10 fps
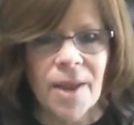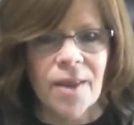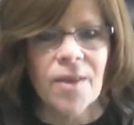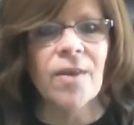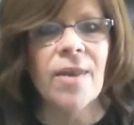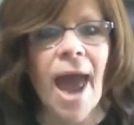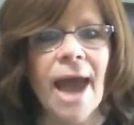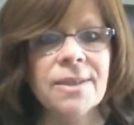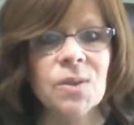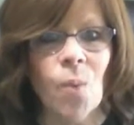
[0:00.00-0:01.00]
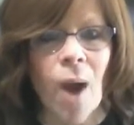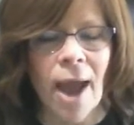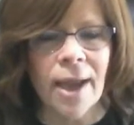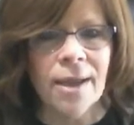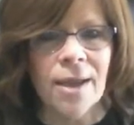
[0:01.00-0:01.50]
That's why
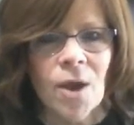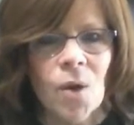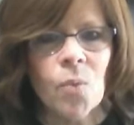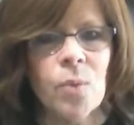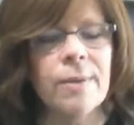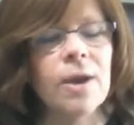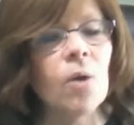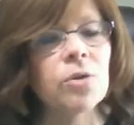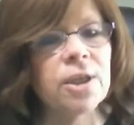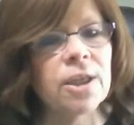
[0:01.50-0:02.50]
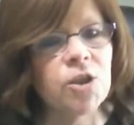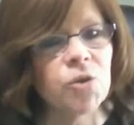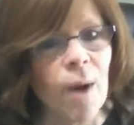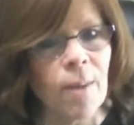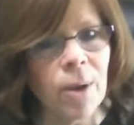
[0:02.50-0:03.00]
we go to the
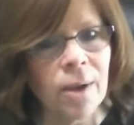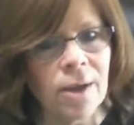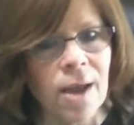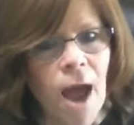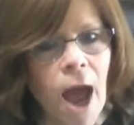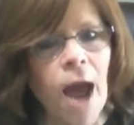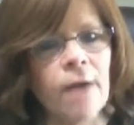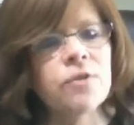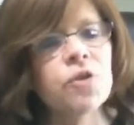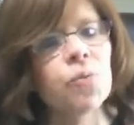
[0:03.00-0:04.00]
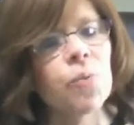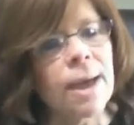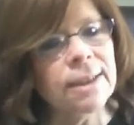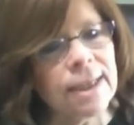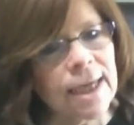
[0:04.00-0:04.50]
trouble of
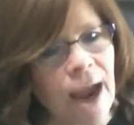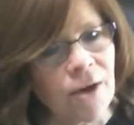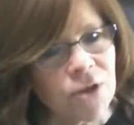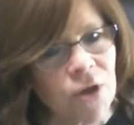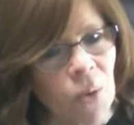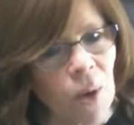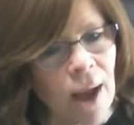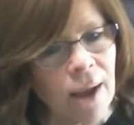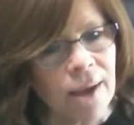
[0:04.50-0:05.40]
dressing our Torah,